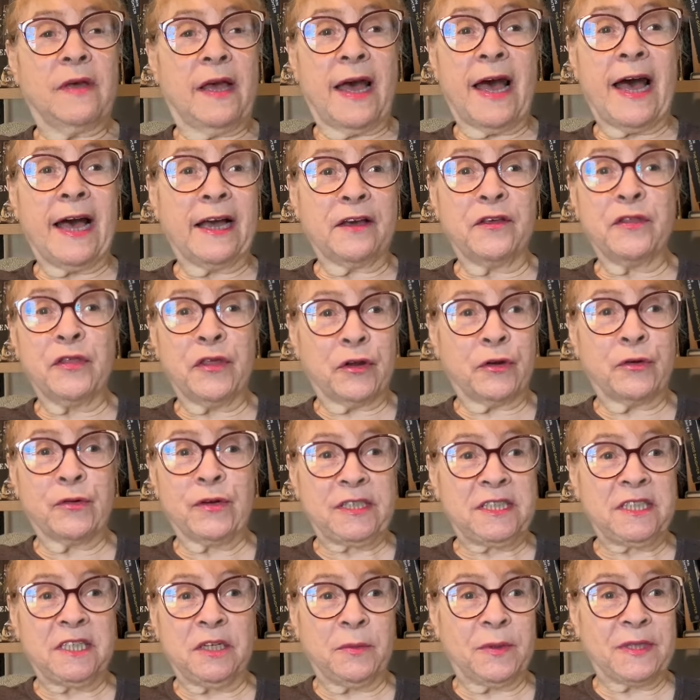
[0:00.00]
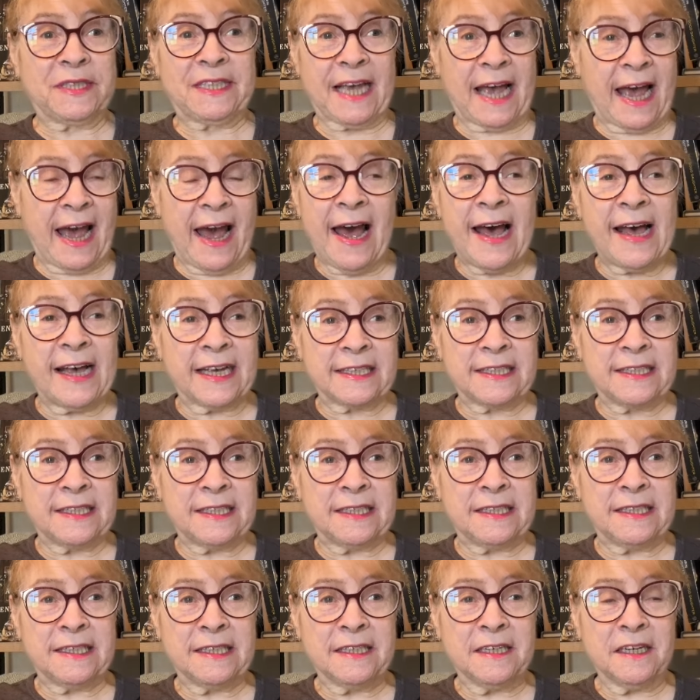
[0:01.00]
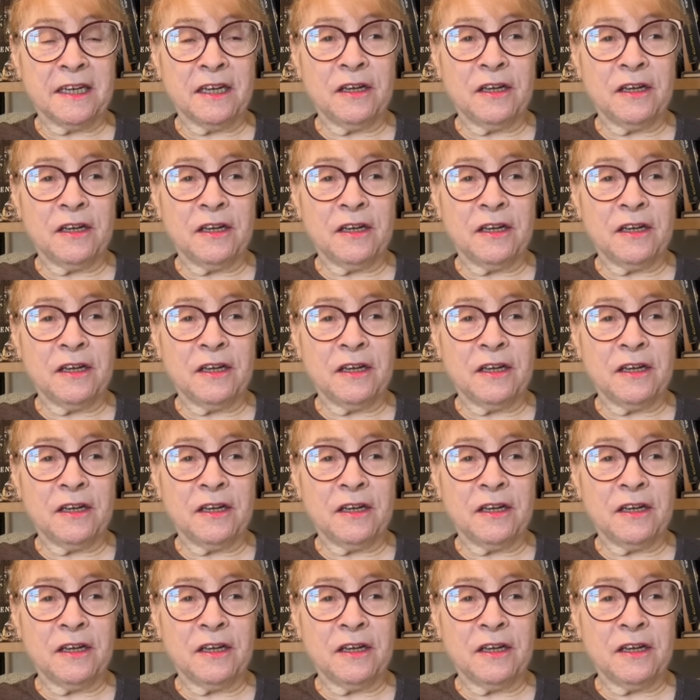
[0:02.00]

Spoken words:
Agatha Christie was asked,